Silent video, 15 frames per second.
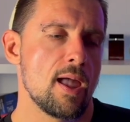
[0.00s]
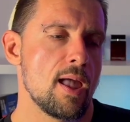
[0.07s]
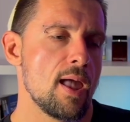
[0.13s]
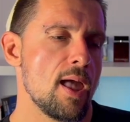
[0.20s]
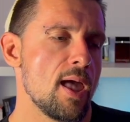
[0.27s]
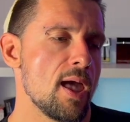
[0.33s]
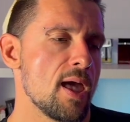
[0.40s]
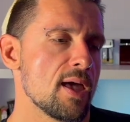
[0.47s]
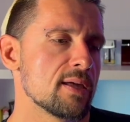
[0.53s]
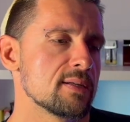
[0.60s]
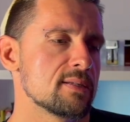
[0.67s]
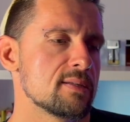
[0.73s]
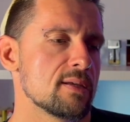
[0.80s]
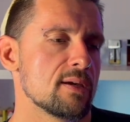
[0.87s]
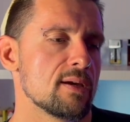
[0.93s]

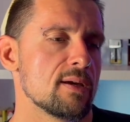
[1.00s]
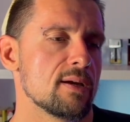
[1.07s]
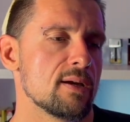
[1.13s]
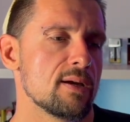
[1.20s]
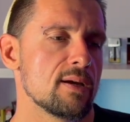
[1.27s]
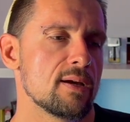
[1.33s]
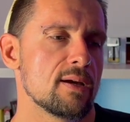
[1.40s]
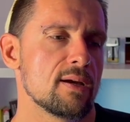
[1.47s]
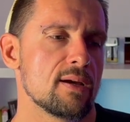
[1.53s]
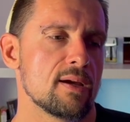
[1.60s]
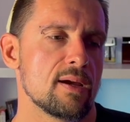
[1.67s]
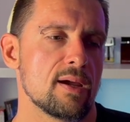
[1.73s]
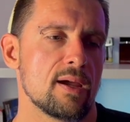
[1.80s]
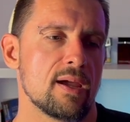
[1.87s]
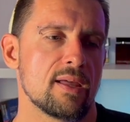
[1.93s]
And
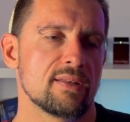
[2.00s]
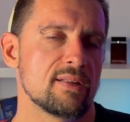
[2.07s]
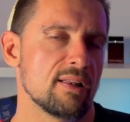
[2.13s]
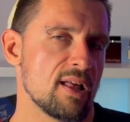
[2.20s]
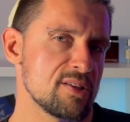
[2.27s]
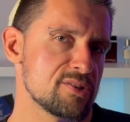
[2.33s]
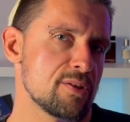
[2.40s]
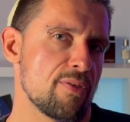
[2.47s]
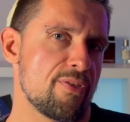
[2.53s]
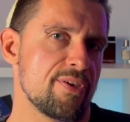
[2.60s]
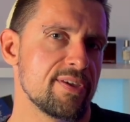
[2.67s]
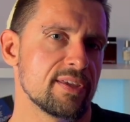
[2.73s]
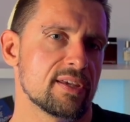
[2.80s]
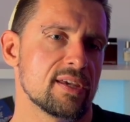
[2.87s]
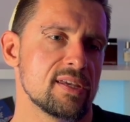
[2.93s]
the last
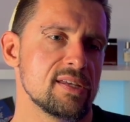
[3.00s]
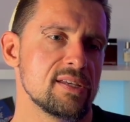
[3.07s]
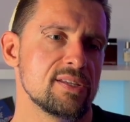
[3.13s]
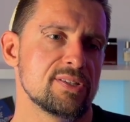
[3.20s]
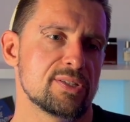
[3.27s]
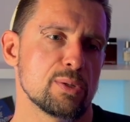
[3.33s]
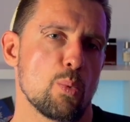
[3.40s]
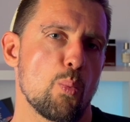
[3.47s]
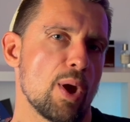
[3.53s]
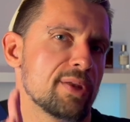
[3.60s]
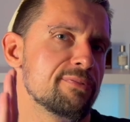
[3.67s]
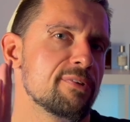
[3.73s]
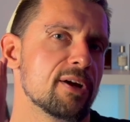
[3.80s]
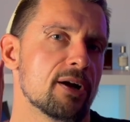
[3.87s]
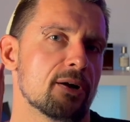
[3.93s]
thing is
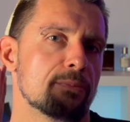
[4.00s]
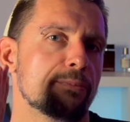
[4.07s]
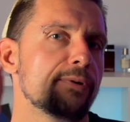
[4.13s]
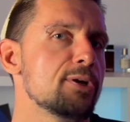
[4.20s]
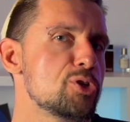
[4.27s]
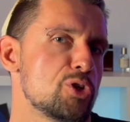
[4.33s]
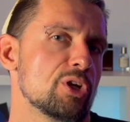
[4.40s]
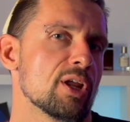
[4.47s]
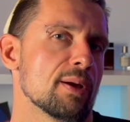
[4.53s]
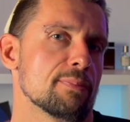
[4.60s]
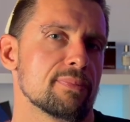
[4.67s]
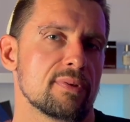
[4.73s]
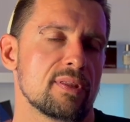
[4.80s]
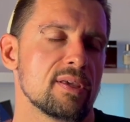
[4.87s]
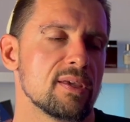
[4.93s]
when we are reaching
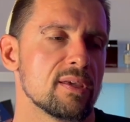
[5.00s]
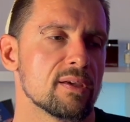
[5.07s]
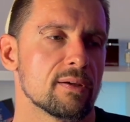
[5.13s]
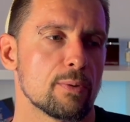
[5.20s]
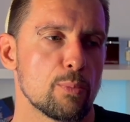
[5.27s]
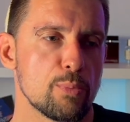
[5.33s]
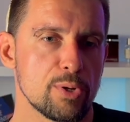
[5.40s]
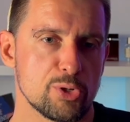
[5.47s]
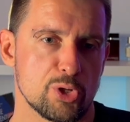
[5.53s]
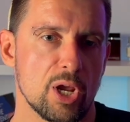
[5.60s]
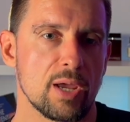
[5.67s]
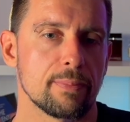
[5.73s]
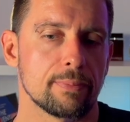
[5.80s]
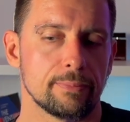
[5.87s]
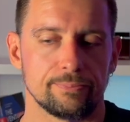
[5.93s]
up the
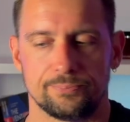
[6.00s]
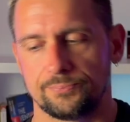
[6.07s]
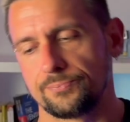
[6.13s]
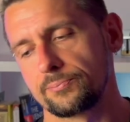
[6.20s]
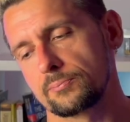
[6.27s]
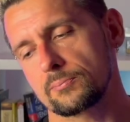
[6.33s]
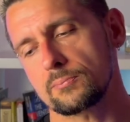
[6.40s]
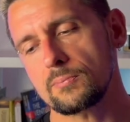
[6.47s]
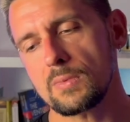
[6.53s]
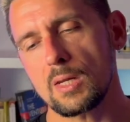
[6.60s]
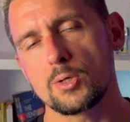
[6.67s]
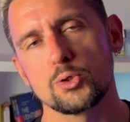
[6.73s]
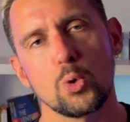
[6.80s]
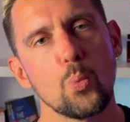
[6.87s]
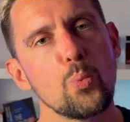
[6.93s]
V-shape.
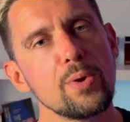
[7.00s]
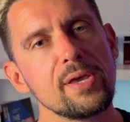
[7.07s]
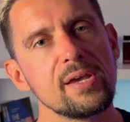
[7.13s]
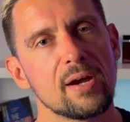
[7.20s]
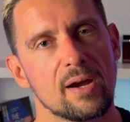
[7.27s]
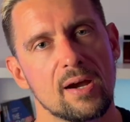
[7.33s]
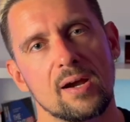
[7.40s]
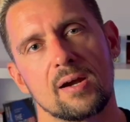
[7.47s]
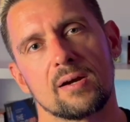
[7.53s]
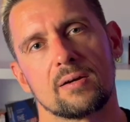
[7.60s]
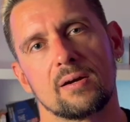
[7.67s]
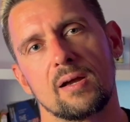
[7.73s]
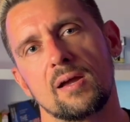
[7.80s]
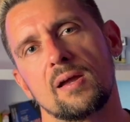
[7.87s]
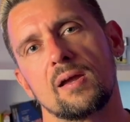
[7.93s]
So we
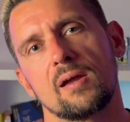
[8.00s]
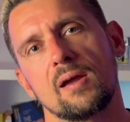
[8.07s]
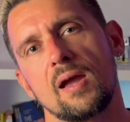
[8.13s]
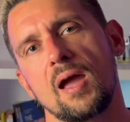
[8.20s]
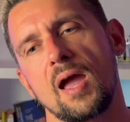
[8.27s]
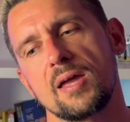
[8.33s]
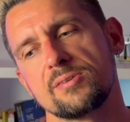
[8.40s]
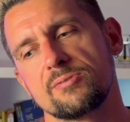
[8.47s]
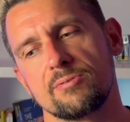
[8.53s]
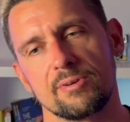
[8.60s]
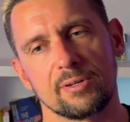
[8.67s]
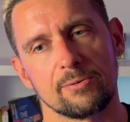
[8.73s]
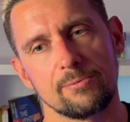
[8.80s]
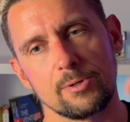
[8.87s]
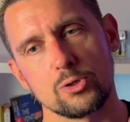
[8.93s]
are
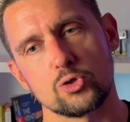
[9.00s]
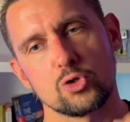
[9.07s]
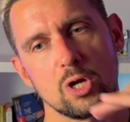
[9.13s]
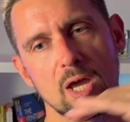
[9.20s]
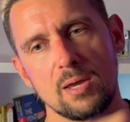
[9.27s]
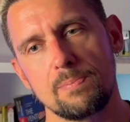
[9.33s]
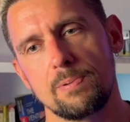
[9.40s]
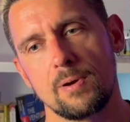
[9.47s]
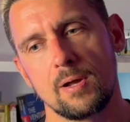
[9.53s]
entering V-shape,